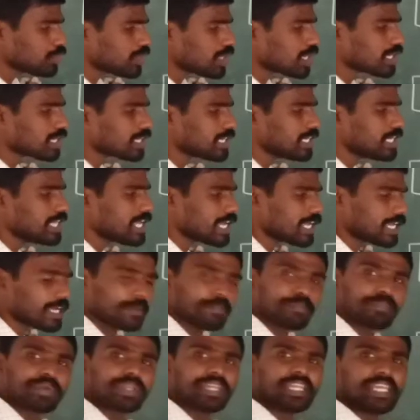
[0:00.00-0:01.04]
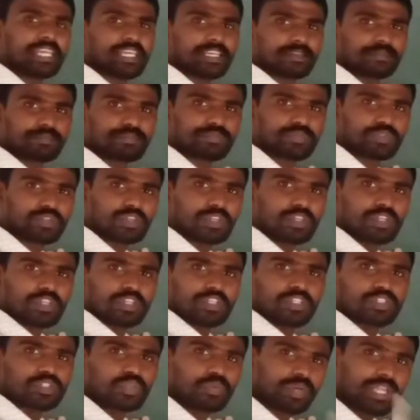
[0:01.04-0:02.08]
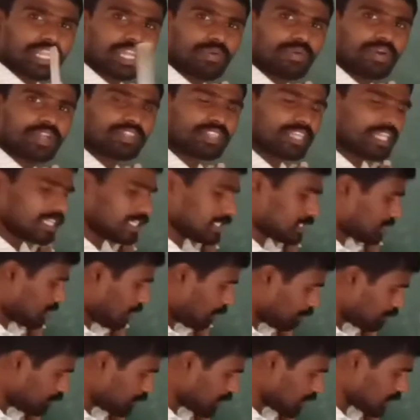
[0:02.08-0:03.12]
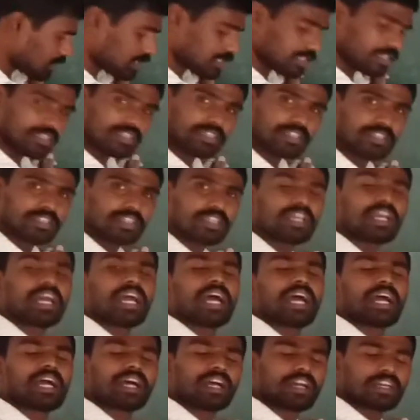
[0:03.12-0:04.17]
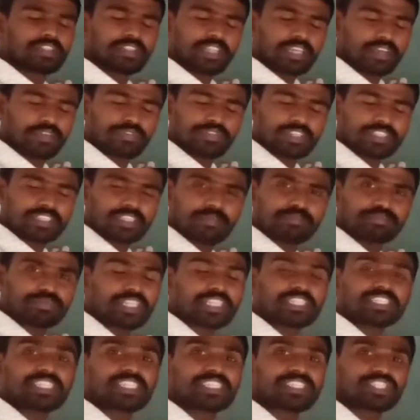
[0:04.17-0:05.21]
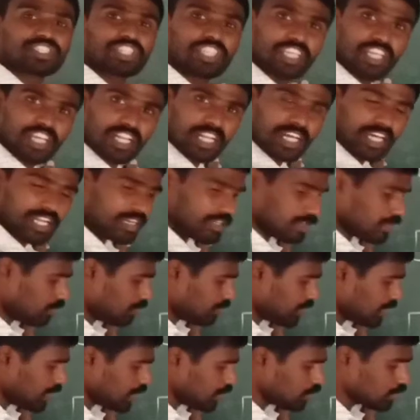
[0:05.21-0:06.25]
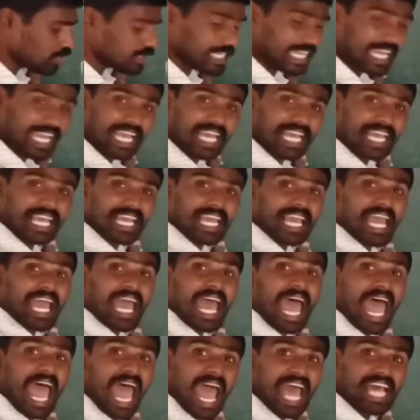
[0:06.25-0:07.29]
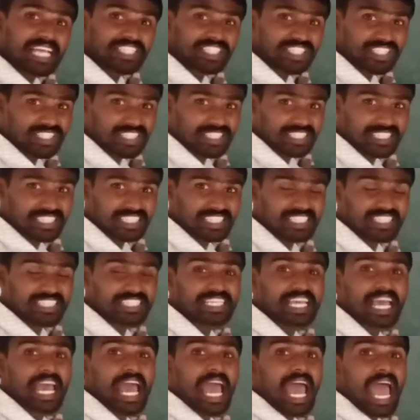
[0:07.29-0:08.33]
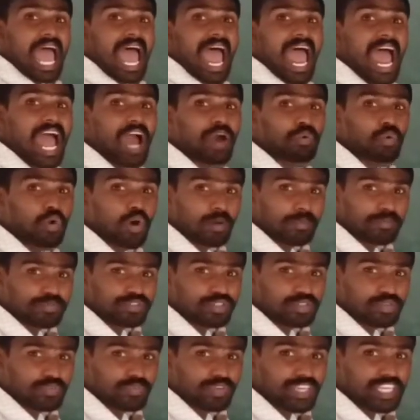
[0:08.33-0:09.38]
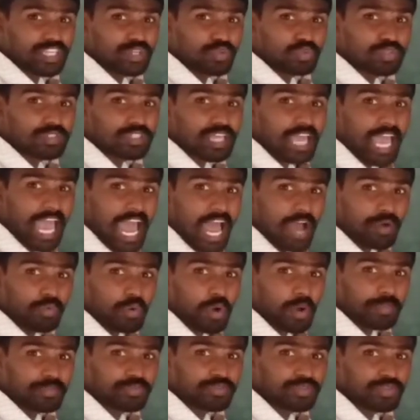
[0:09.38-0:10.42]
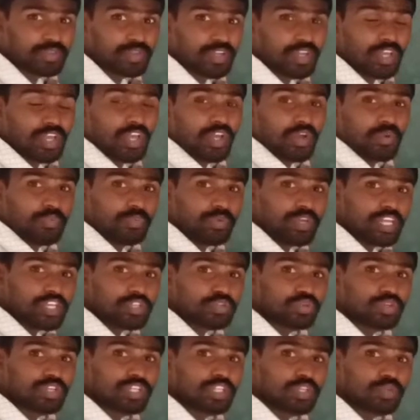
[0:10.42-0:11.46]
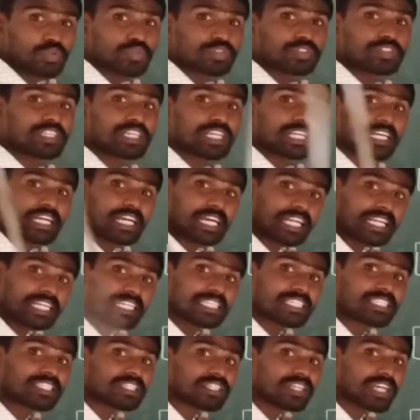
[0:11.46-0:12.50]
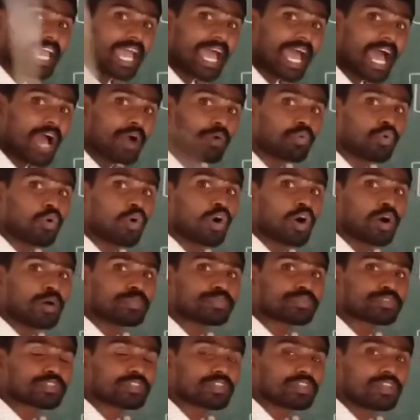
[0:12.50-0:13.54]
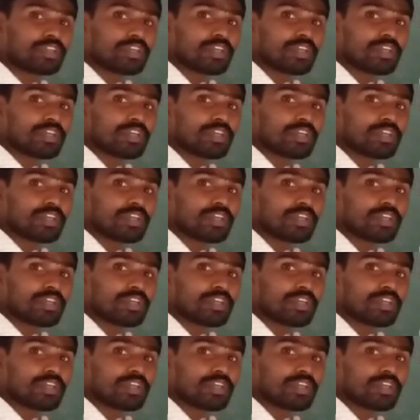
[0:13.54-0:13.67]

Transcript: worked in a company. So whenever there is subject, if the subject is singular, we use has. This is have verbs. We use have verbs. We should use the correct have verbs